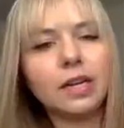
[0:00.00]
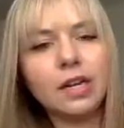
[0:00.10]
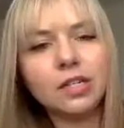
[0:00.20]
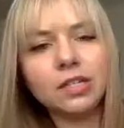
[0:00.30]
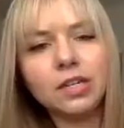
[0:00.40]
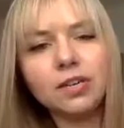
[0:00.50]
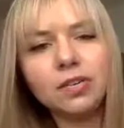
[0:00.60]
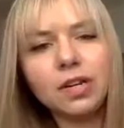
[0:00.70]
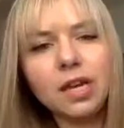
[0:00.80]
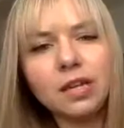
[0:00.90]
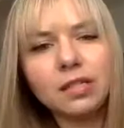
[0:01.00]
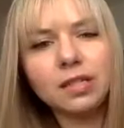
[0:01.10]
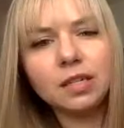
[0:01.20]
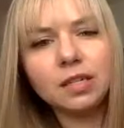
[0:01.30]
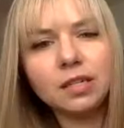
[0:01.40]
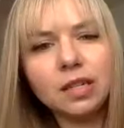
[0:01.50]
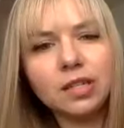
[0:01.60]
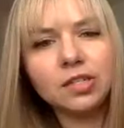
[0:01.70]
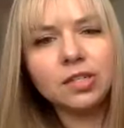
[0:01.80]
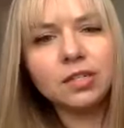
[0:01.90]
actually create a
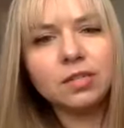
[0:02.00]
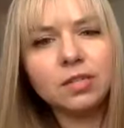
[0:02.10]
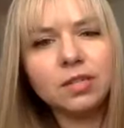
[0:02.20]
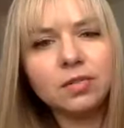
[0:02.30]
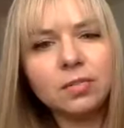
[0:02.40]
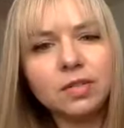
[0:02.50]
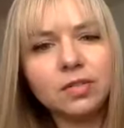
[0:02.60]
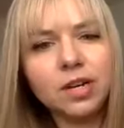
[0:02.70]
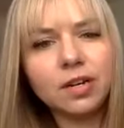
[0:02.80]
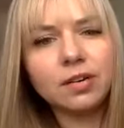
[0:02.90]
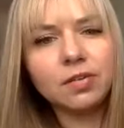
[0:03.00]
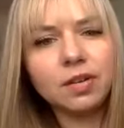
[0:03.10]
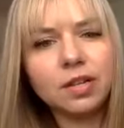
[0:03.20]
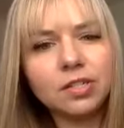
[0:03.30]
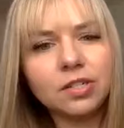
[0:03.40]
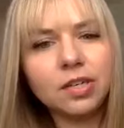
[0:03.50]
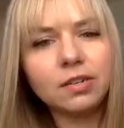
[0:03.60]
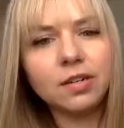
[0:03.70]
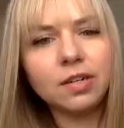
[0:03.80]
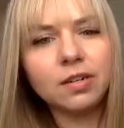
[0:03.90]
collection. Oops, create a new collection
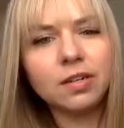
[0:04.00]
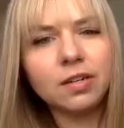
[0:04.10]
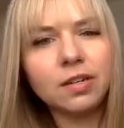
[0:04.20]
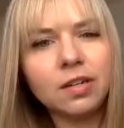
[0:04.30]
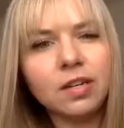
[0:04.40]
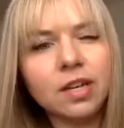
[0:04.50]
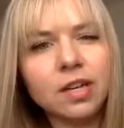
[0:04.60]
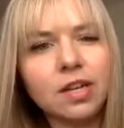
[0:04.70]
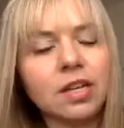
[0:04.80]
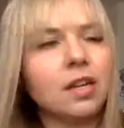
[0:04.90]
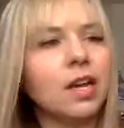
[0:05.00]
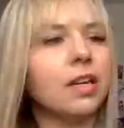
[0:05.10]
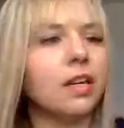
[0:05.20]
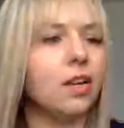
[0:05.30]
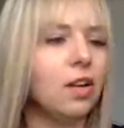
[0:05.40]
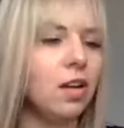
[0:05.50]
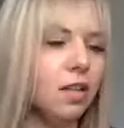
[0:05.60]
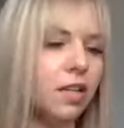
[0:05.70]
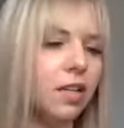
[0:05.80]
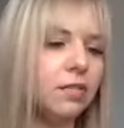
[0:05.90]
down here, and I can call
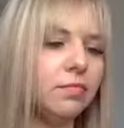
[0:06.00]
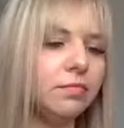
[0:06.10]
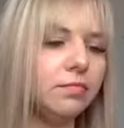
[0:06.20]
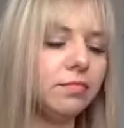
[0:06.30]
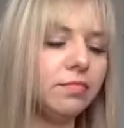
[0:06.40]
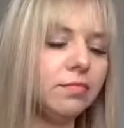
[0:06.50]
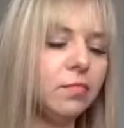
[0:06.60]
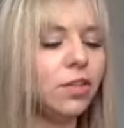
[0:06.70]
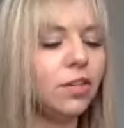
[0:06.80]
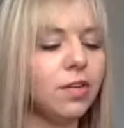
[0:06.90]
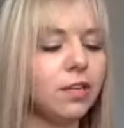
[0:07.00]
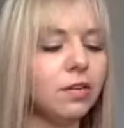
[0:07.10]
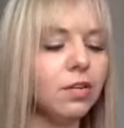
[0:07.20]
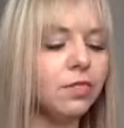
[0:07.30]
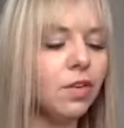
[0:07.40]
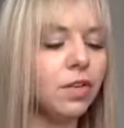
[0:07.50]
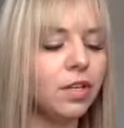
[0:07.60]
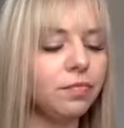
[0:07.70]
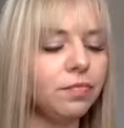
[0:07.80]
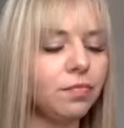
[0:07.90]
it recruiting or enrolling.